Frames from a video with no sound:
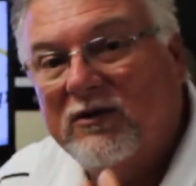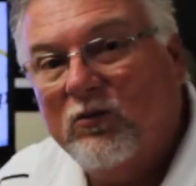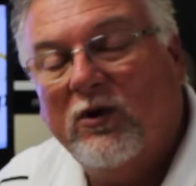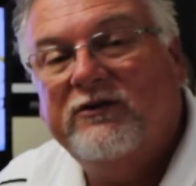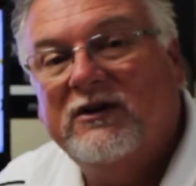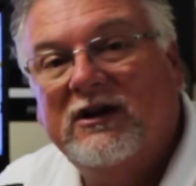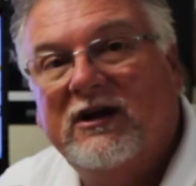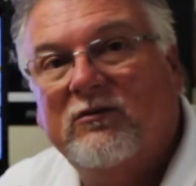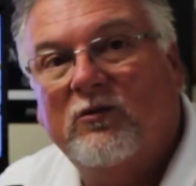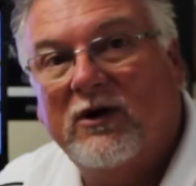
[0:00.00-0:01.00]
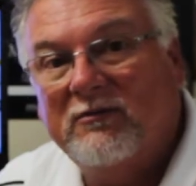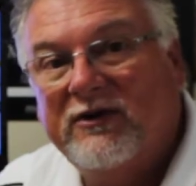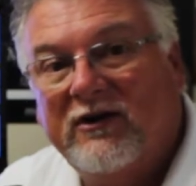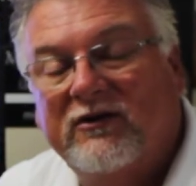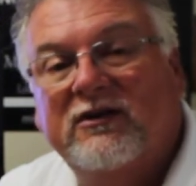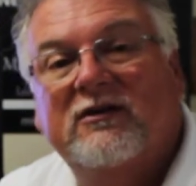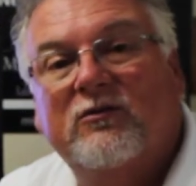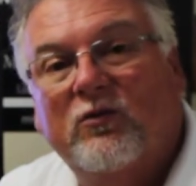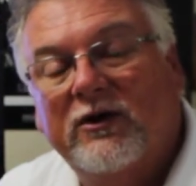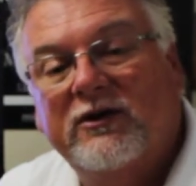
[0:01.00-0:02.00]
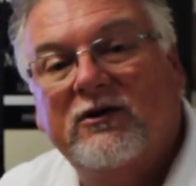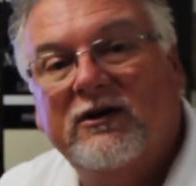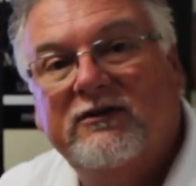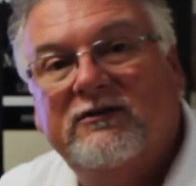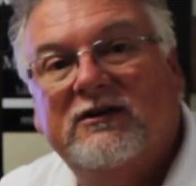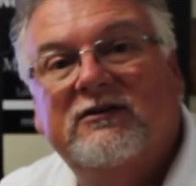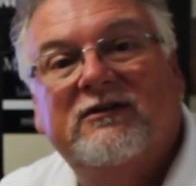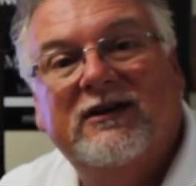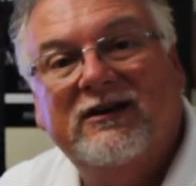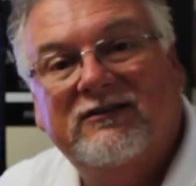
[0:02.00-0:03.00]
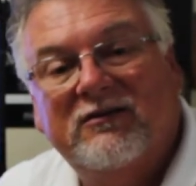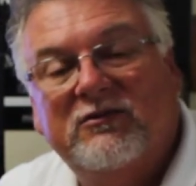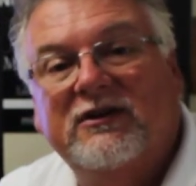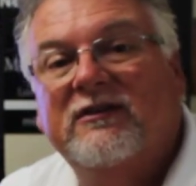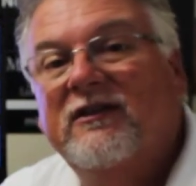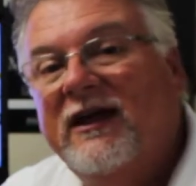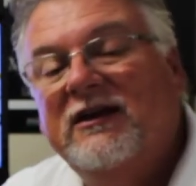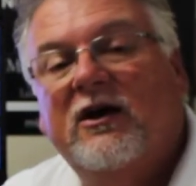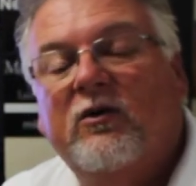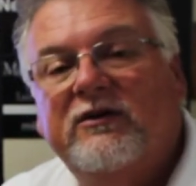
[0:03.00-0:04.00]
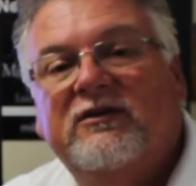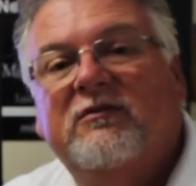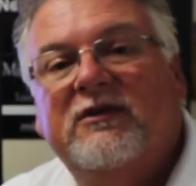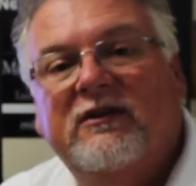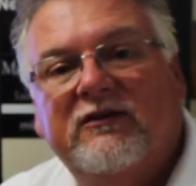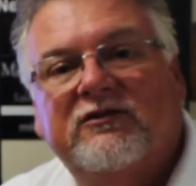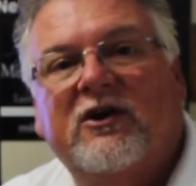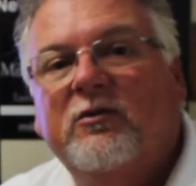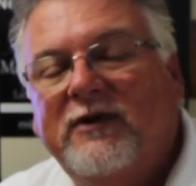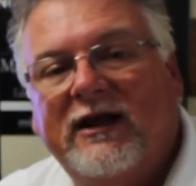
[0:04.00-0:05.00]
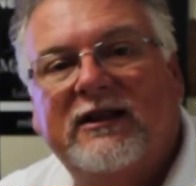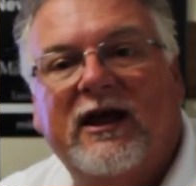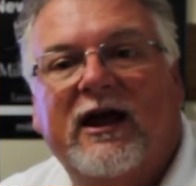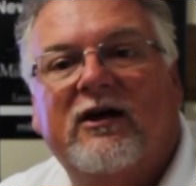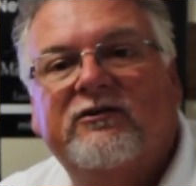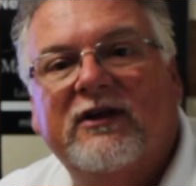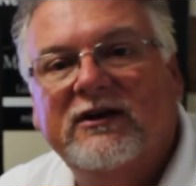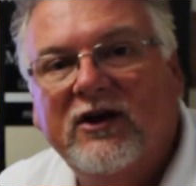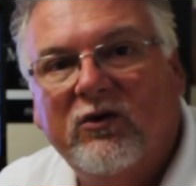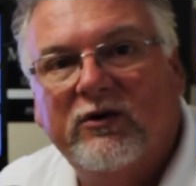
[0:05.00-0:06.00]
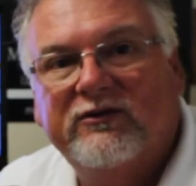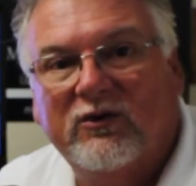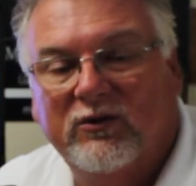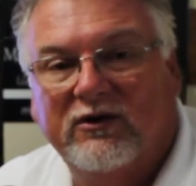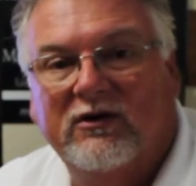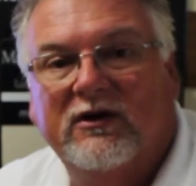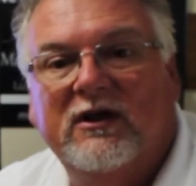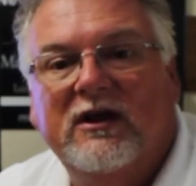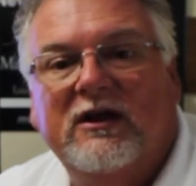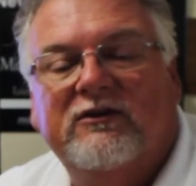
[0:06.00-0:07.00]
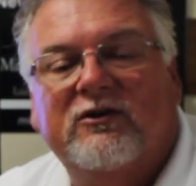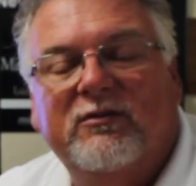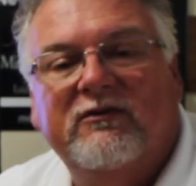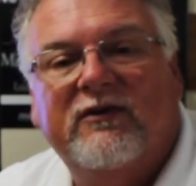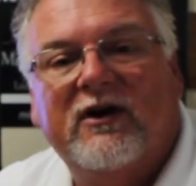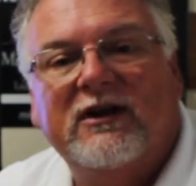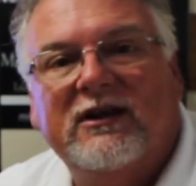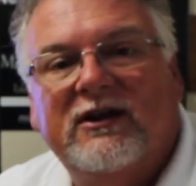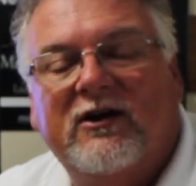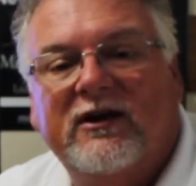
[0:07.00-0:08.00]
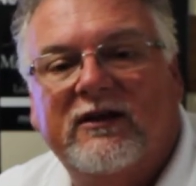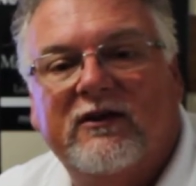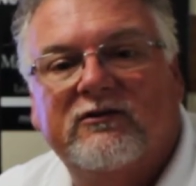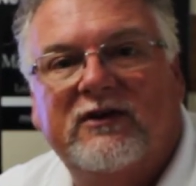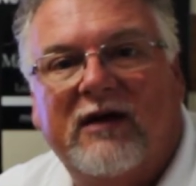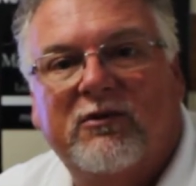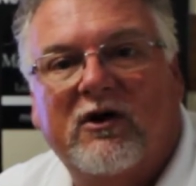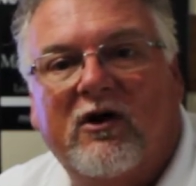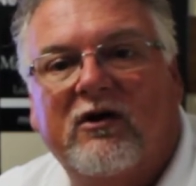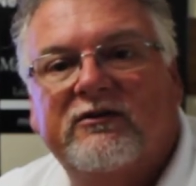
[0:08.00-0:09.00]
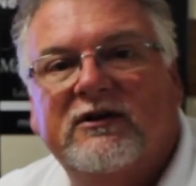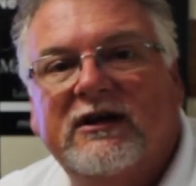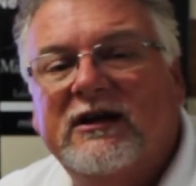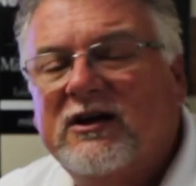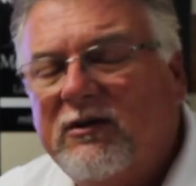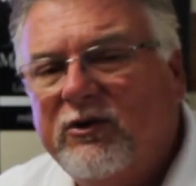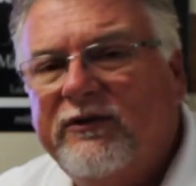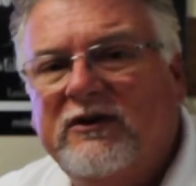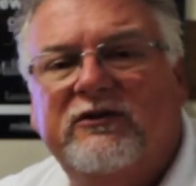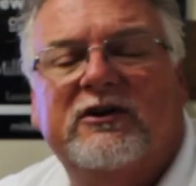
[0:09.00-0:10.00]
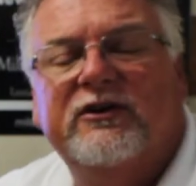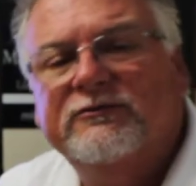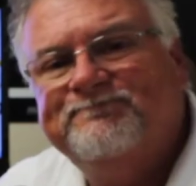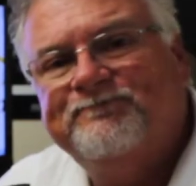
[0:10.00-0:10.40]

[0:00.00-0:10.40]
Once again, what I'm telling you, one of your listings, it's empty. They know it's empty. They've scoped out the house. They know what's going on. So be very leery of those type of calls. A couple of things you can do.